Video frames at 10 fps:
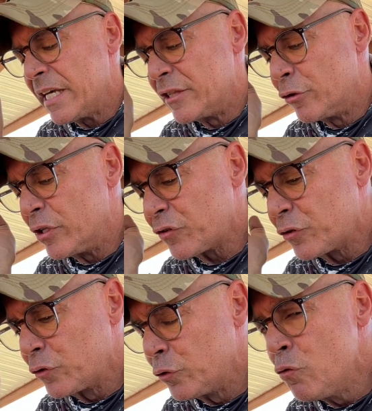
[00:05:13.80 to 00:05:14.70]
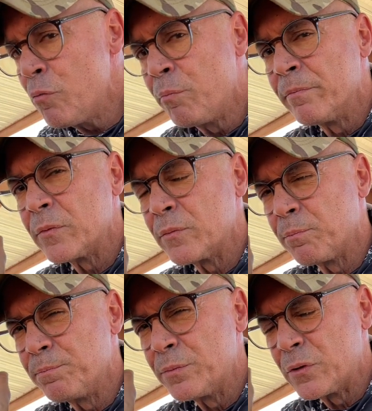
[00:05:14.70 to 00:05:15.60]
there is
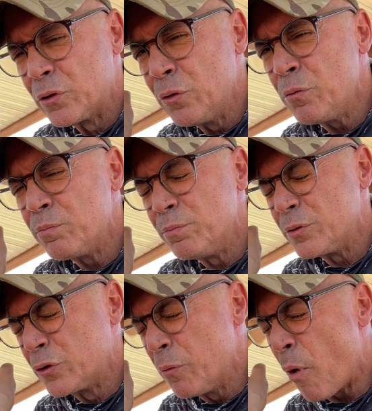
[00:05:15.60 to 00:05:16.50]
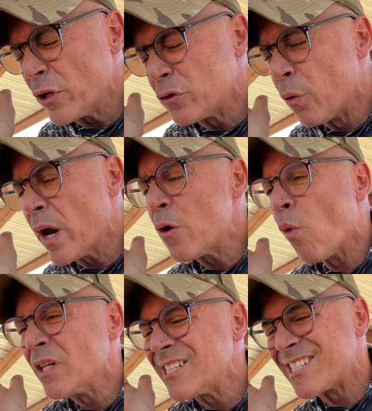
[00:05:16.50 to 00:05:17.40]

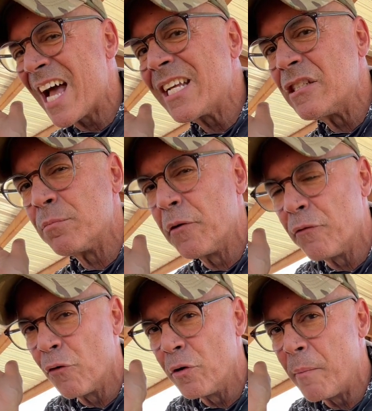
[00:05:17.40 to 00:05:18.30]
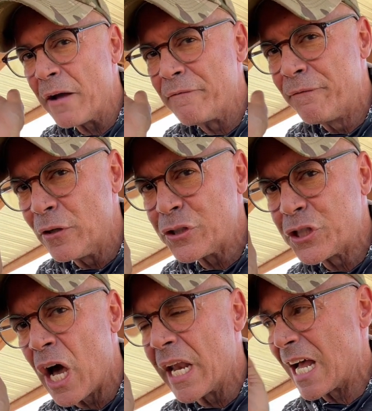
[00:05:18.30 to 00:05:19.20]
2.21 seconds before my first
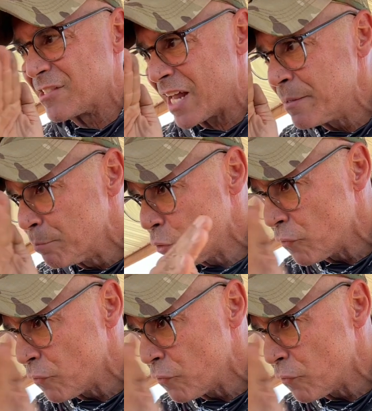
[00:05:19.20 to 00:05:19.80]
shot as I move